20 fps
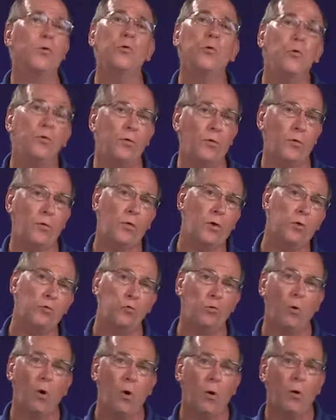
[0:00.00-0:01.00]
that loses
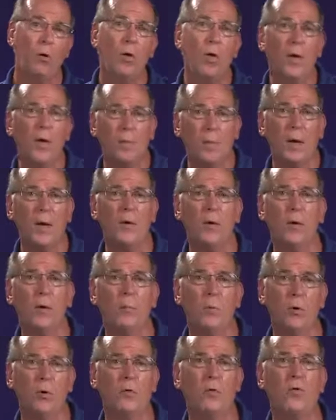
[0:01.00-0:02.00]
control might
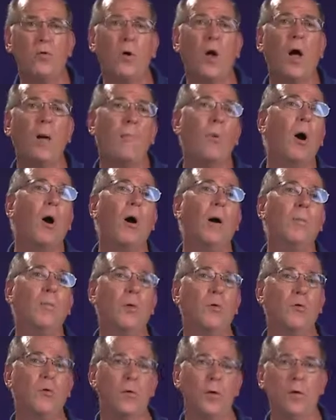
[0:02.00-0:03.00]
come to a stop
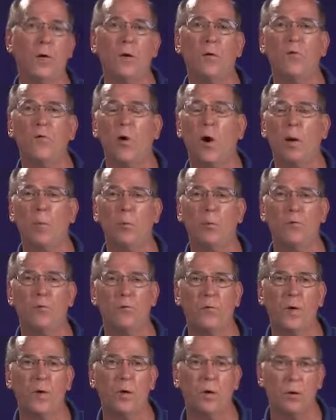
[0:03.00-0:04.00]
harmlessly in a
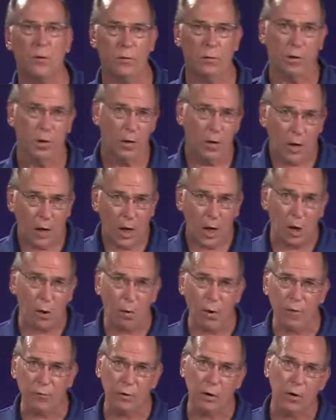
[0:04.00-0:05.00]
farmer's field.
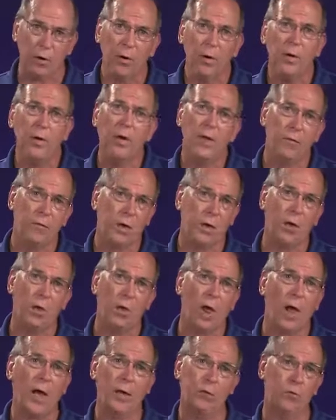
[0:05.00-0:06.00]
However, if it
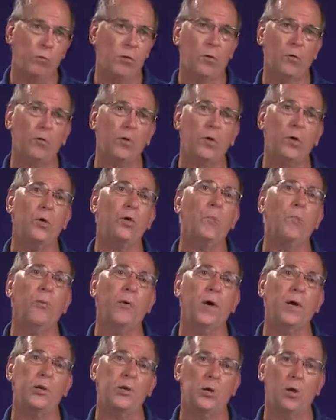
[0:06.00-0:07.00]
collides with a steel
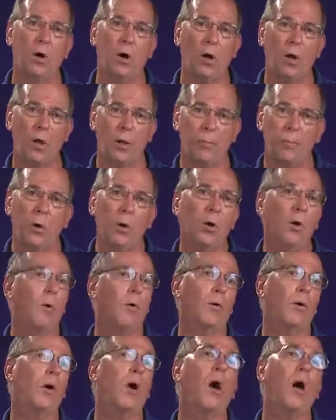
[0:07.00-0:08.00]
bridge column
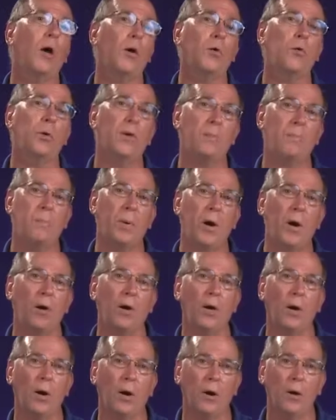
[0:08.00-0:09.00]
or concrete
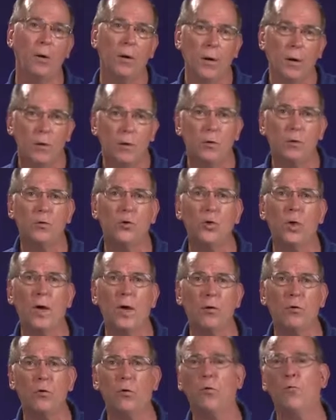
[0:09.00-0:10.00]
barrier, the
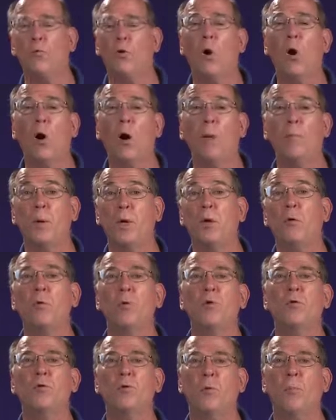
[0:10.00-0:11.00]
chances for harm
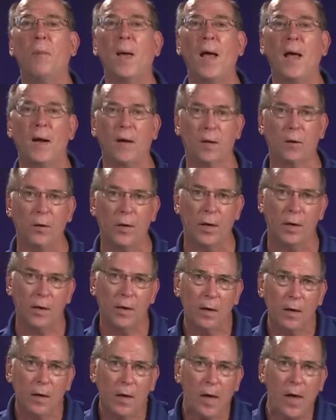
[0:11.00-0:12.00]
increase
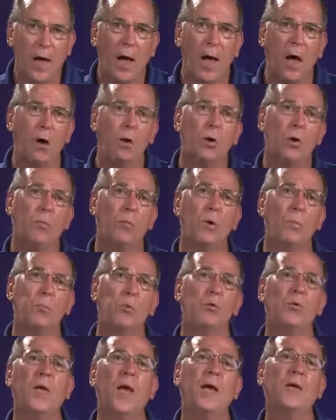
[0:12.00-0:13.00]
dramatically. How can we
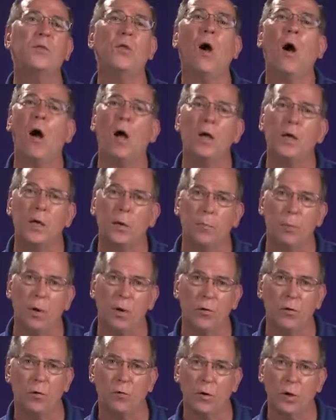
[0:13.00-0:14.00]
protect the
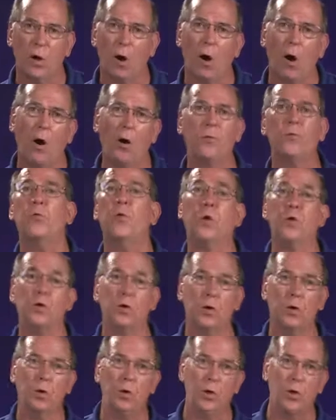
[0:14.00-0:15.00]
occupants of a car in
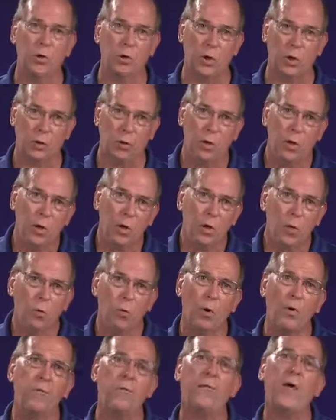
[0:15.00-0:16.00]
such a collision?
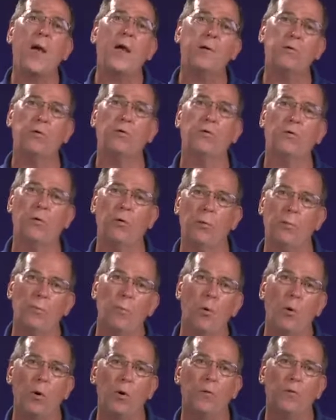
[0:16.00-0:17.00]
What factors are
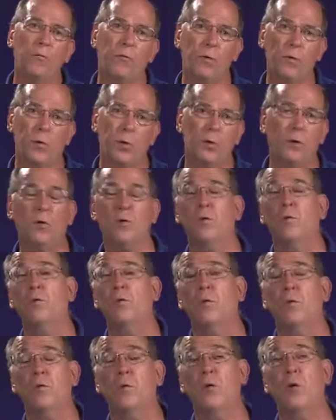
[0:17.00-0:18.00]
important for the
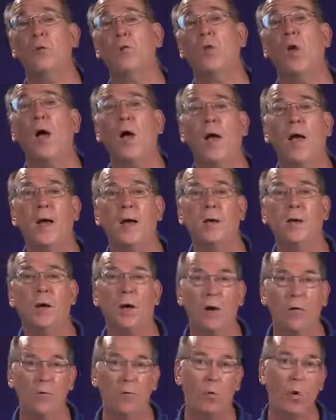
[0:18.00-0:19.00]

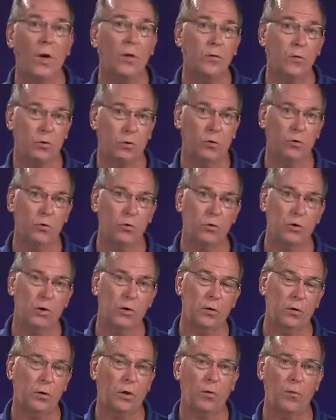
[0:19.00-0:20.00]
design of one
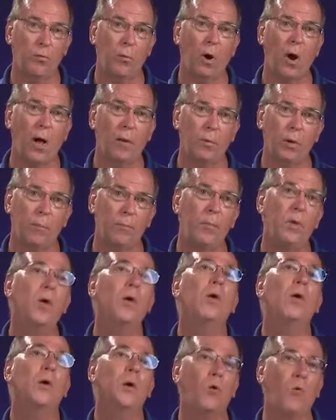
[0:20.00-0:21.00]
solution to this problem,
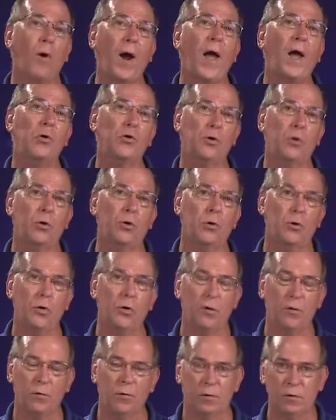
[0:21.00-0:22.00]
crash
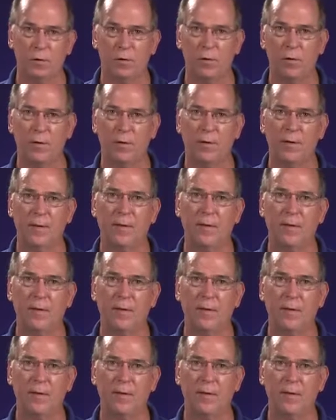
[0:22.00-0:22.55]
cushions?